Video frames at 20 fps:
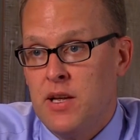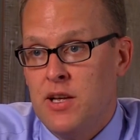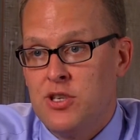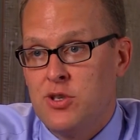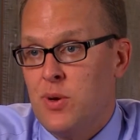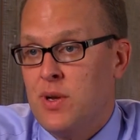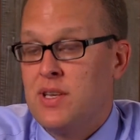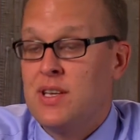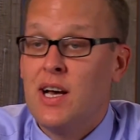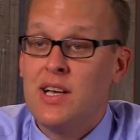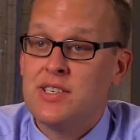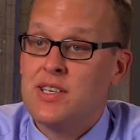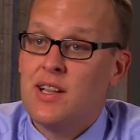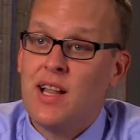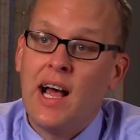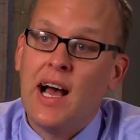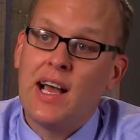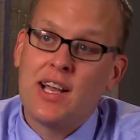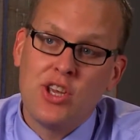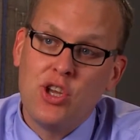So it doesn't
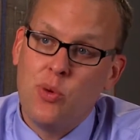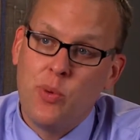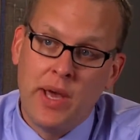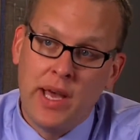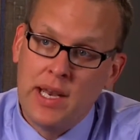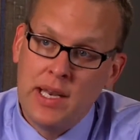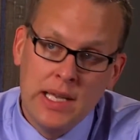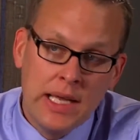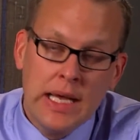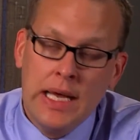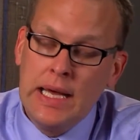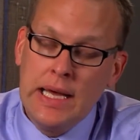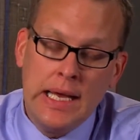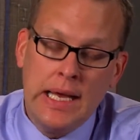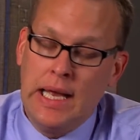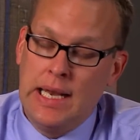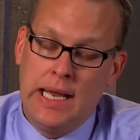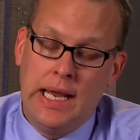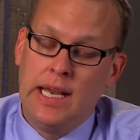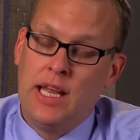lock you in
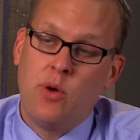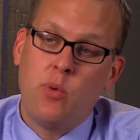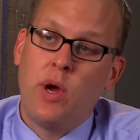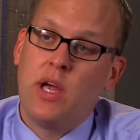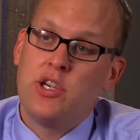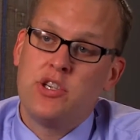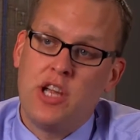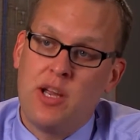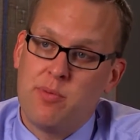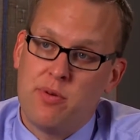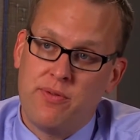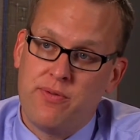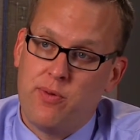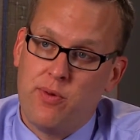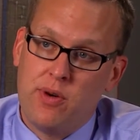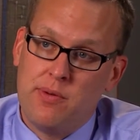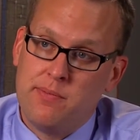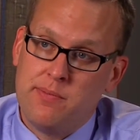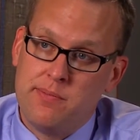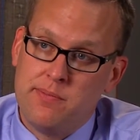any way, shape, or
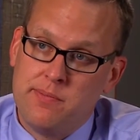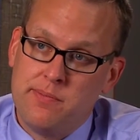form.